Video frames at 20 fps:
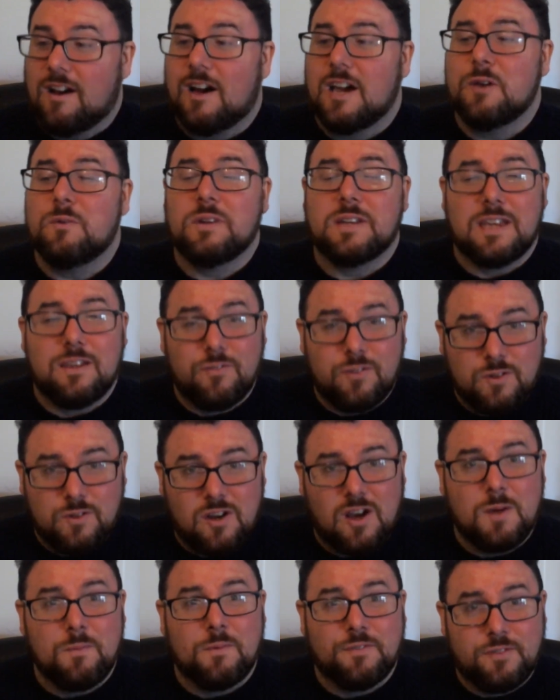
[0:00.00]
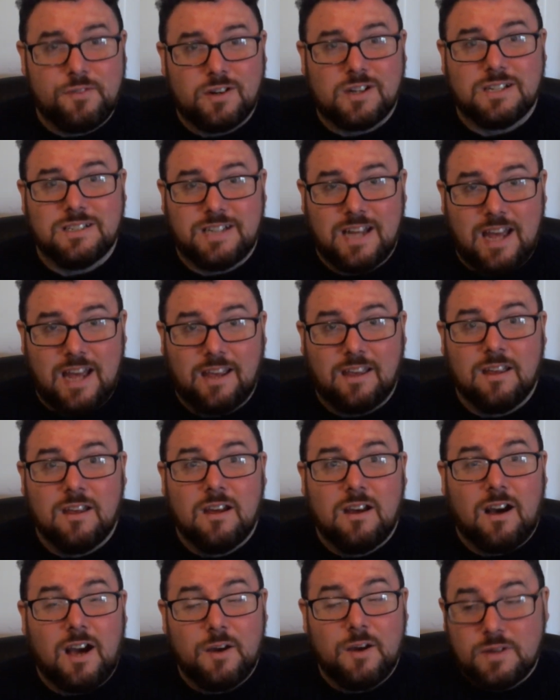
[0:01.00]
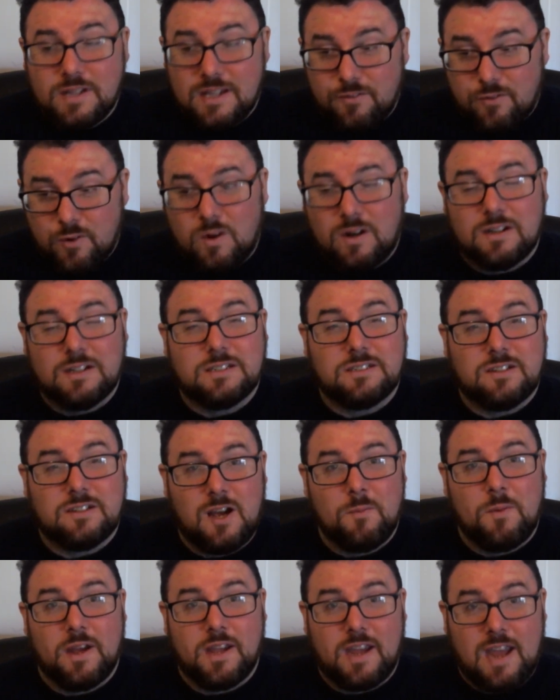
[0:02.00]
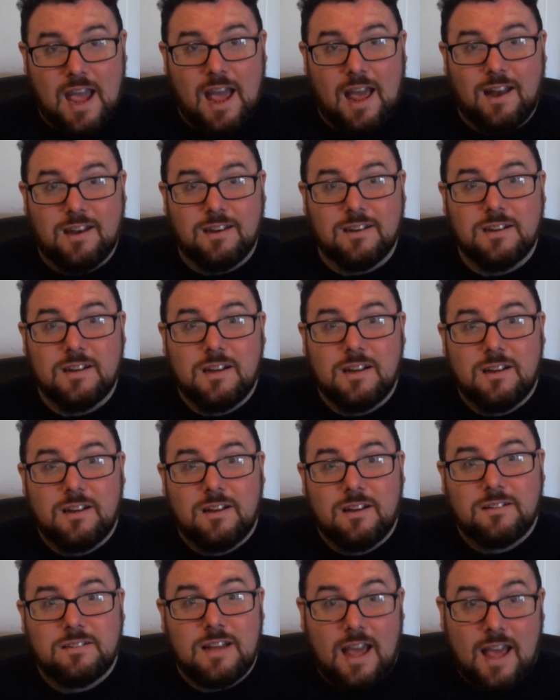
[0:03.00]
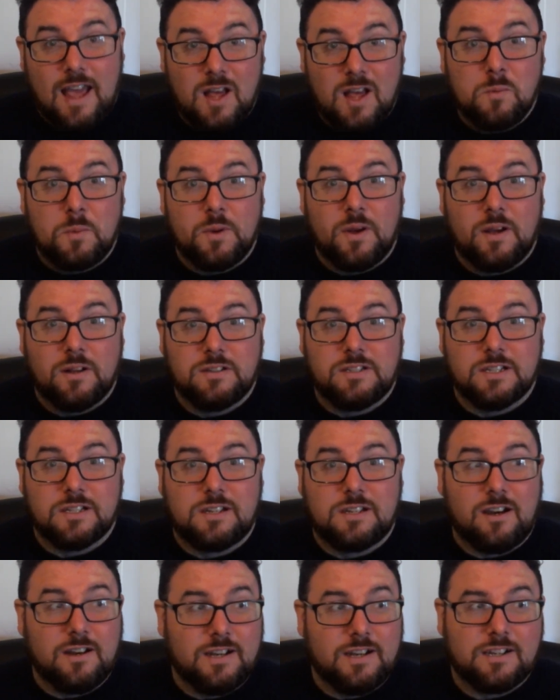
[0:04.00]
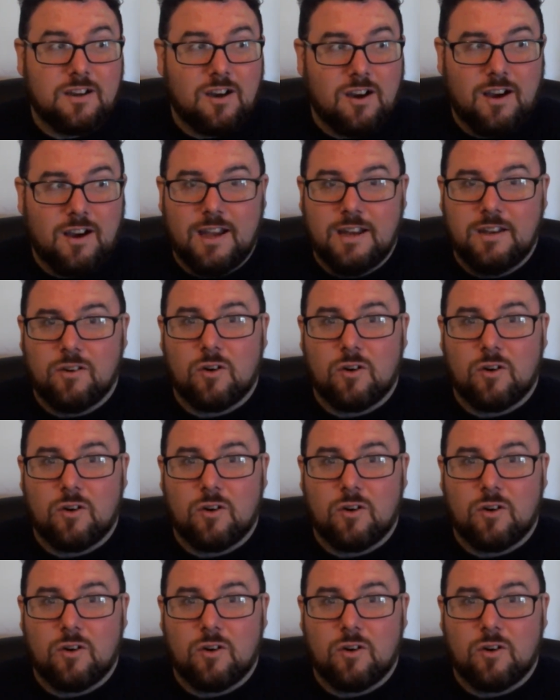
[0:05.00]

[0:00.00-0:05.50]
I will give you time a fucking day. I will give you all the time I can to help and to kind of guide.